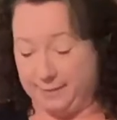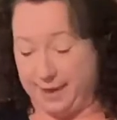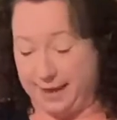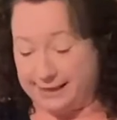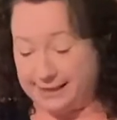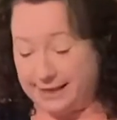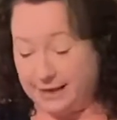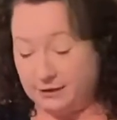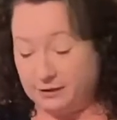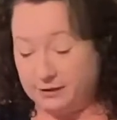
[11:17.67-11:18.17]
by
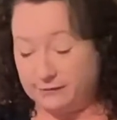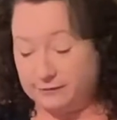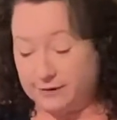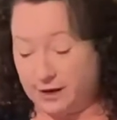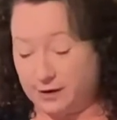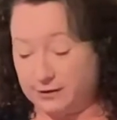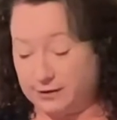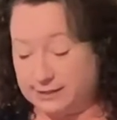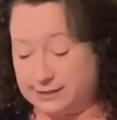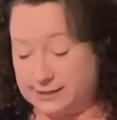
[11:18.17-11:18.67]
now you've
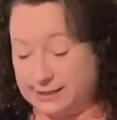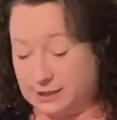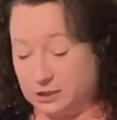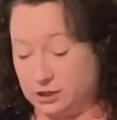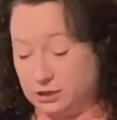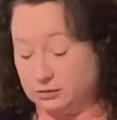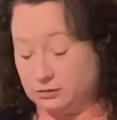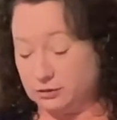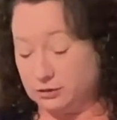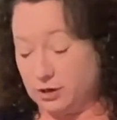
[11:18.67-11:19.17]
noticed that
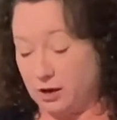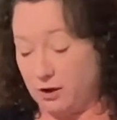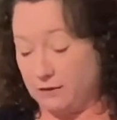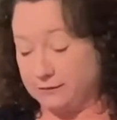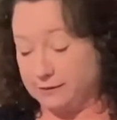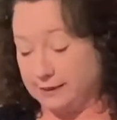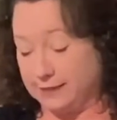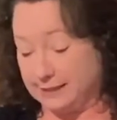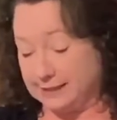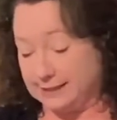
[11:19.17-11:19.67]
children
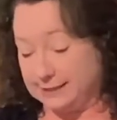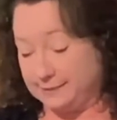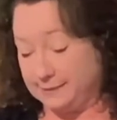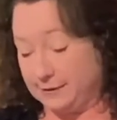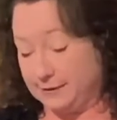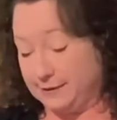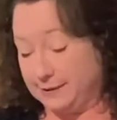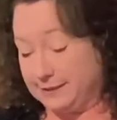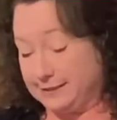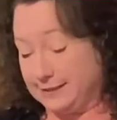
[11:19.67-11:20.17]
often
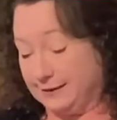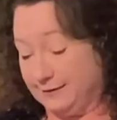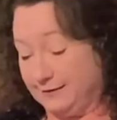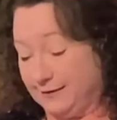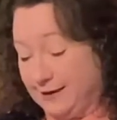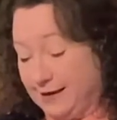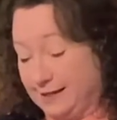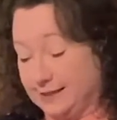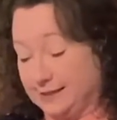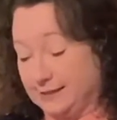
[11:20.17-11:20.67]
experience the
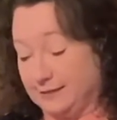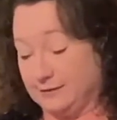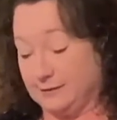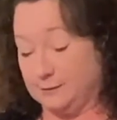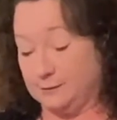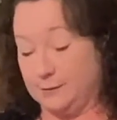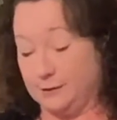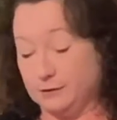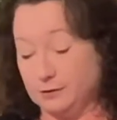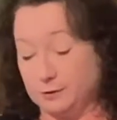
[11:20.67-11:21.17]
effects of
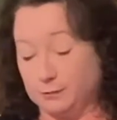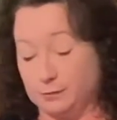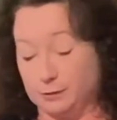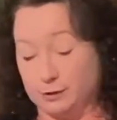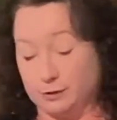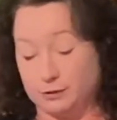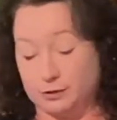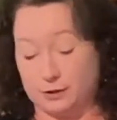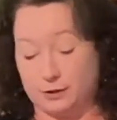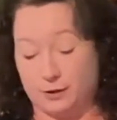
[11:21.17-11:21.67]
spiritual
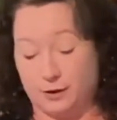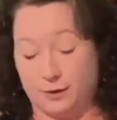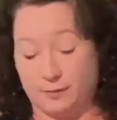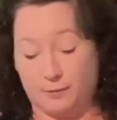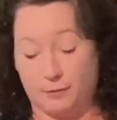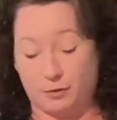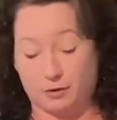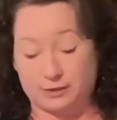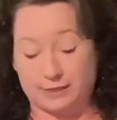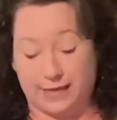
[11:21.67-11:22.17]
pollution
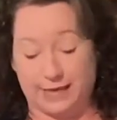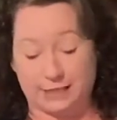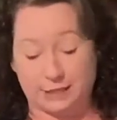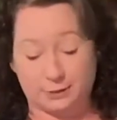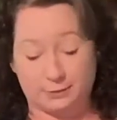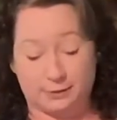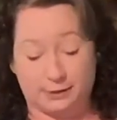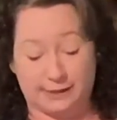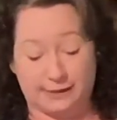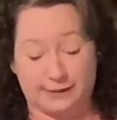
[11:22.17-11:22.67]
more
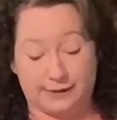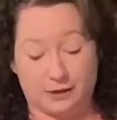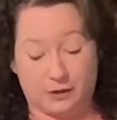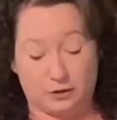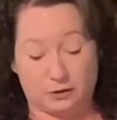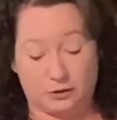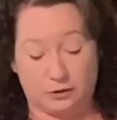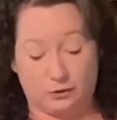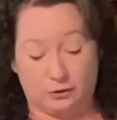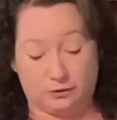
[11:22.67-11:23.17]
tangibly than
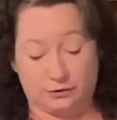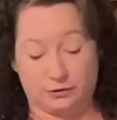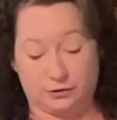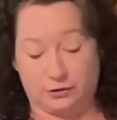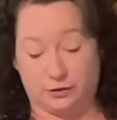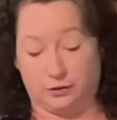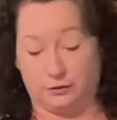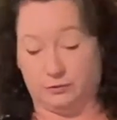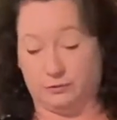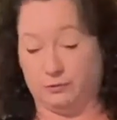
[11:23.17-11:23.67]
adults
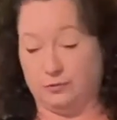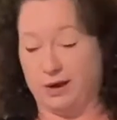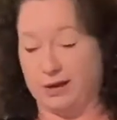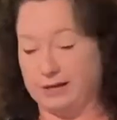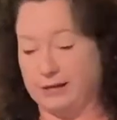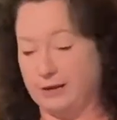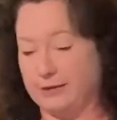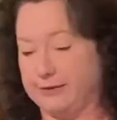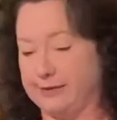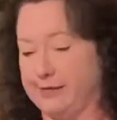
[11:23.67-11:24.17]
do. Why
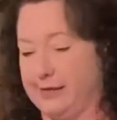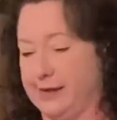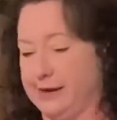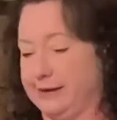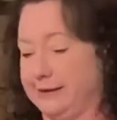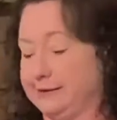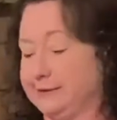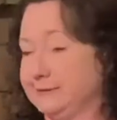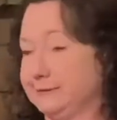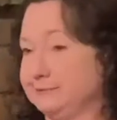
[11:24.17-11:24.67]
do y'all think that
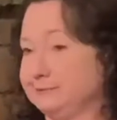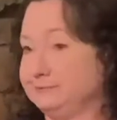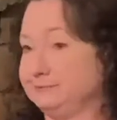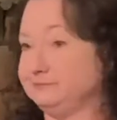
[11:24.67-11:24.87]
is?